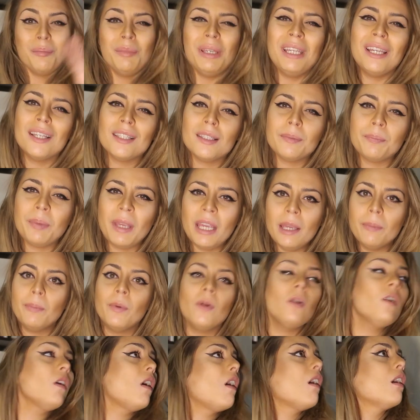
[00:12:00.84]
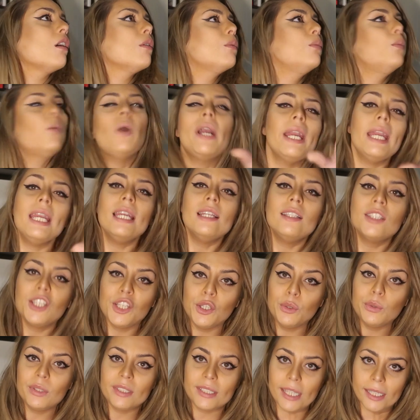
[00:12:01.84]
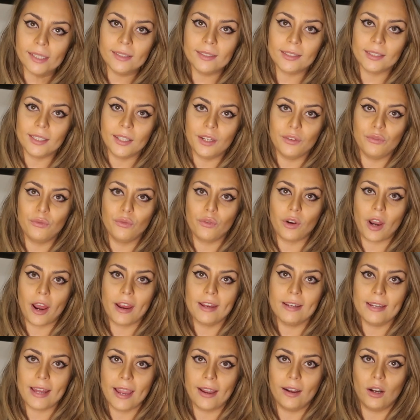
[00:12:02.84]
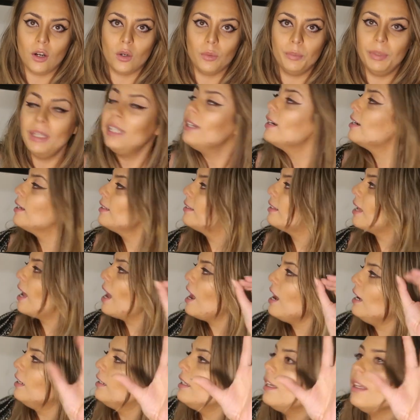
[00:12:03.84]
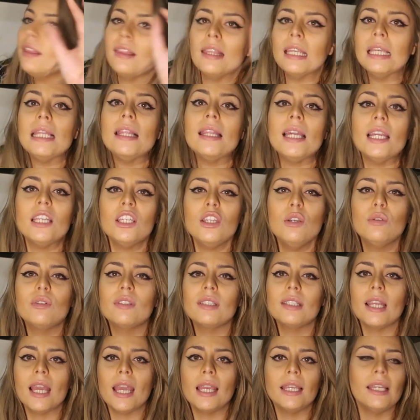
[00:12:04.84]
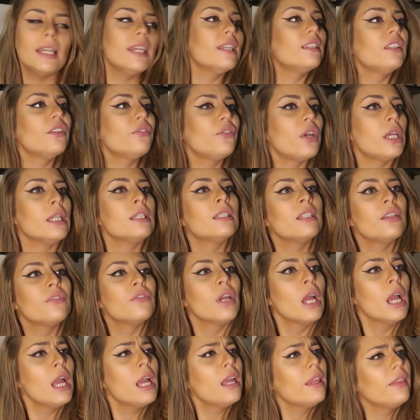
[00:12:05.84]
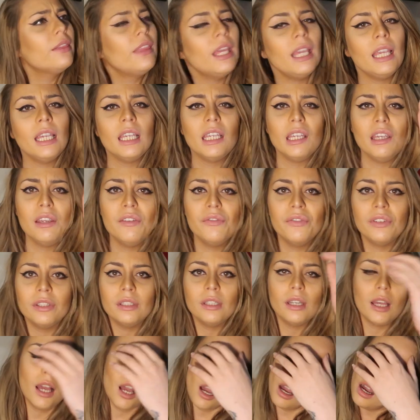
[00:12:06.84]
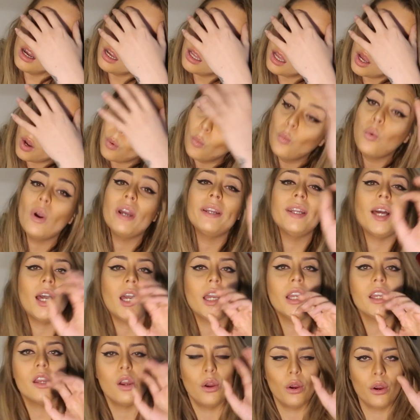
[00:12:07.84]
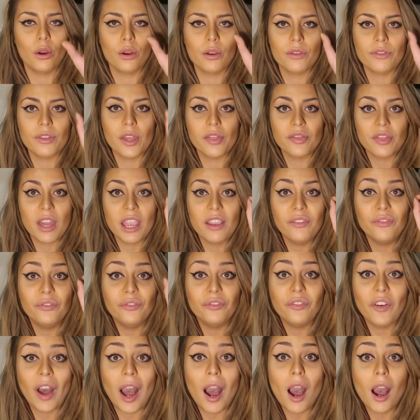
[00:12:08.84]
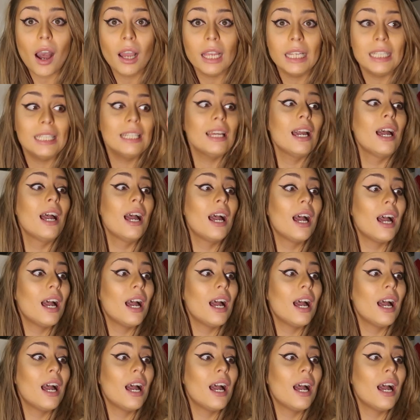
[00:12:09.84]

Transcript: Because people are way too sensitive right now because anything that you say is offensive. They even, when I heard that they find